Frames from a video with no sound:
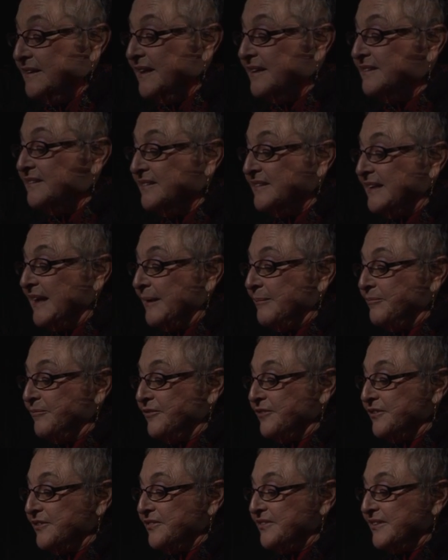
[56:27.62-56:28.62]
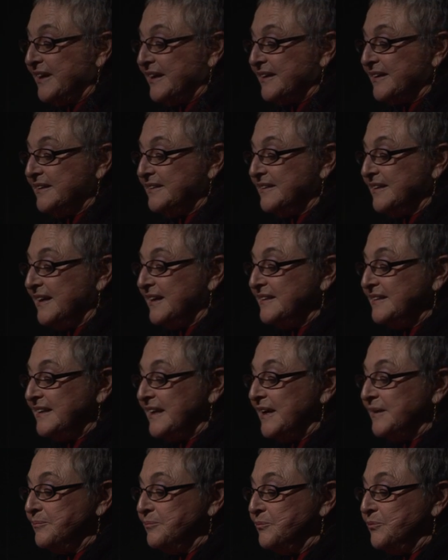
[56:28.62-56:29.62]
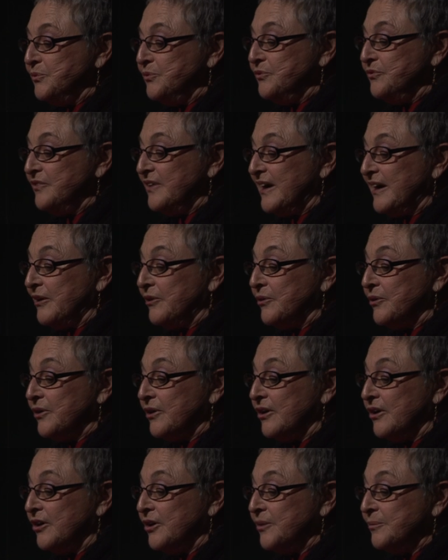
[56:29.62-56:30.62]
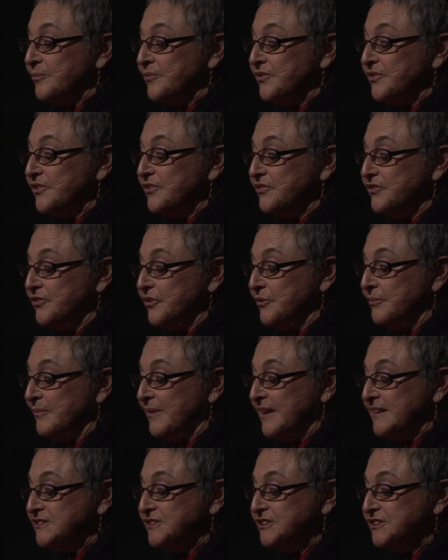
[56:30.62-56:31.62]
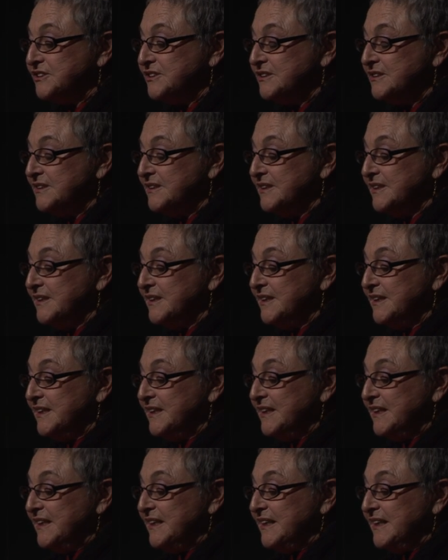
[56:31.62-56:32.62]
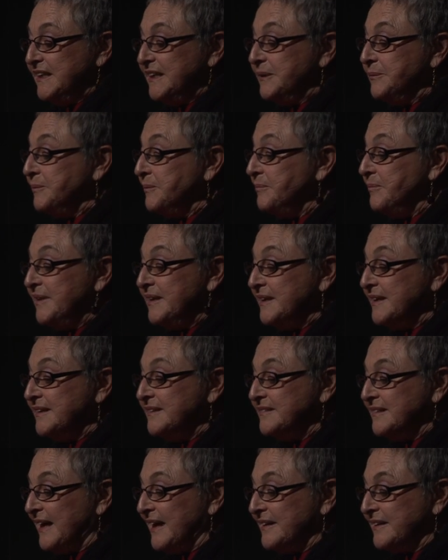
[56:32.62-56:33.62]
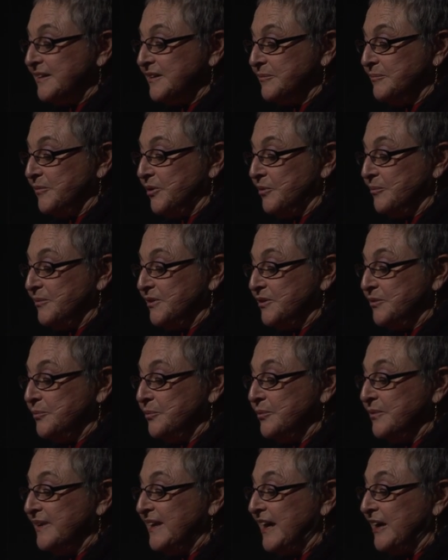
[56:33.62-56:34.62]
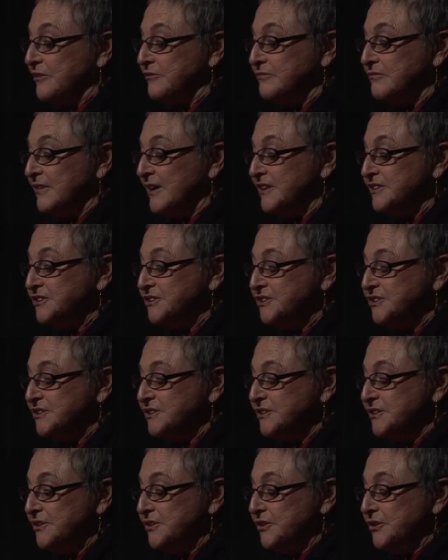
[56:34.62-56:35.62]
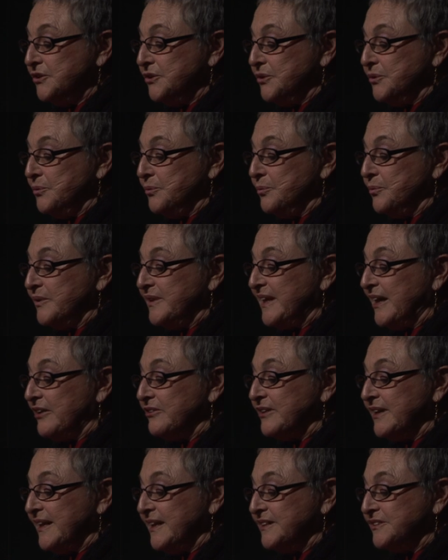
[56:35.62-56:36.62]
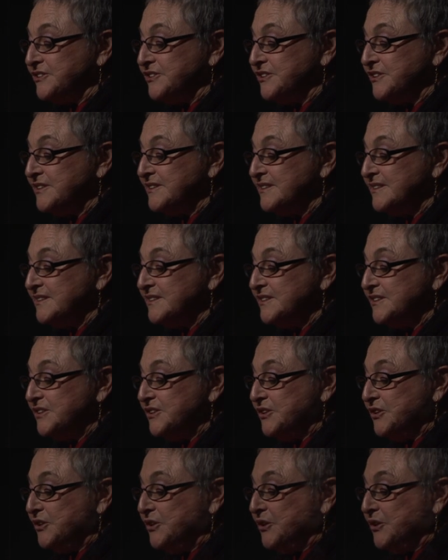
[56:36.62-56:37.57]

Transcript: Let's stop for a second and not move our arms so much. It would be an exotic moment without rush, without engines.